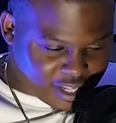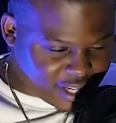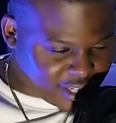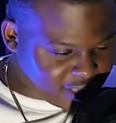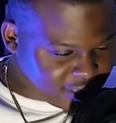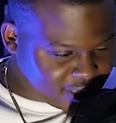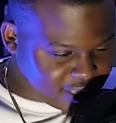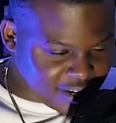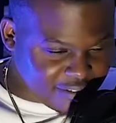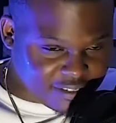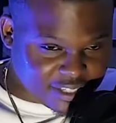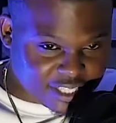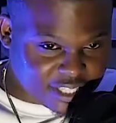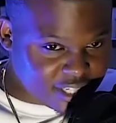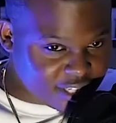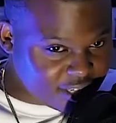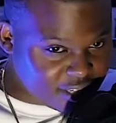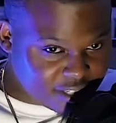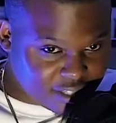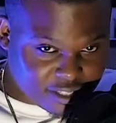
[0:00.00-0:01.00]
like
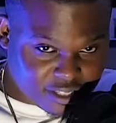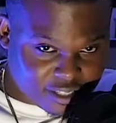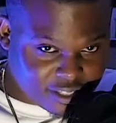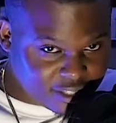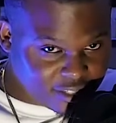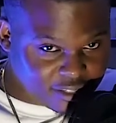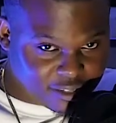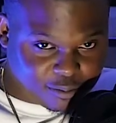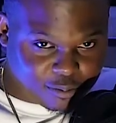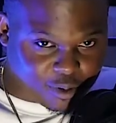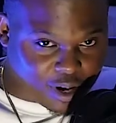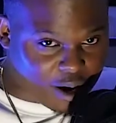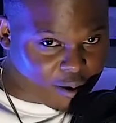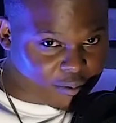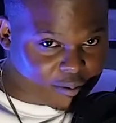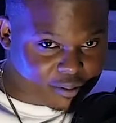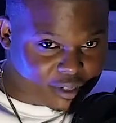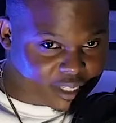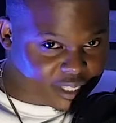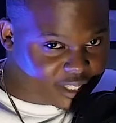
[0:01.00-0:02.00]
seventeen,
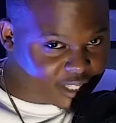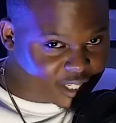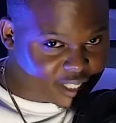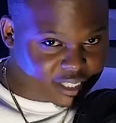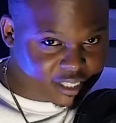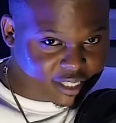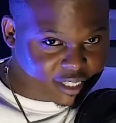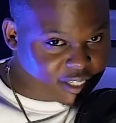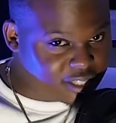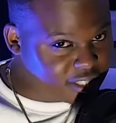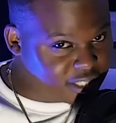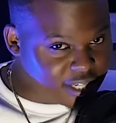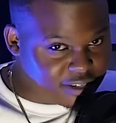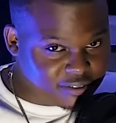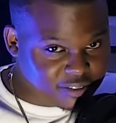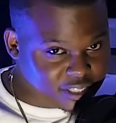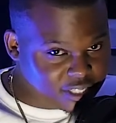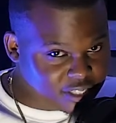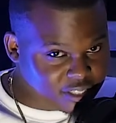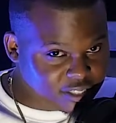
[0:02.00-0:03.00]
probably sixteen,
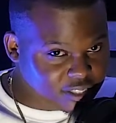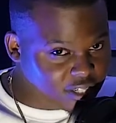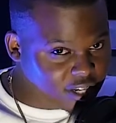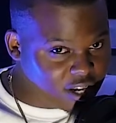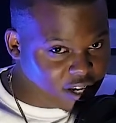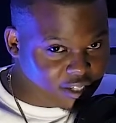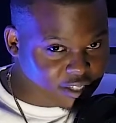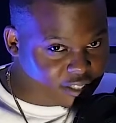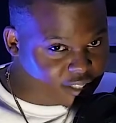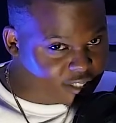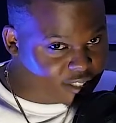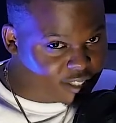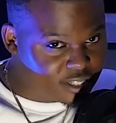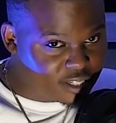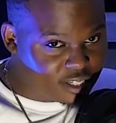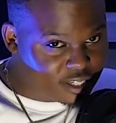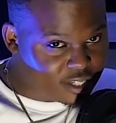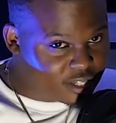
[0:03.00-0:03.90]
seventeen songs.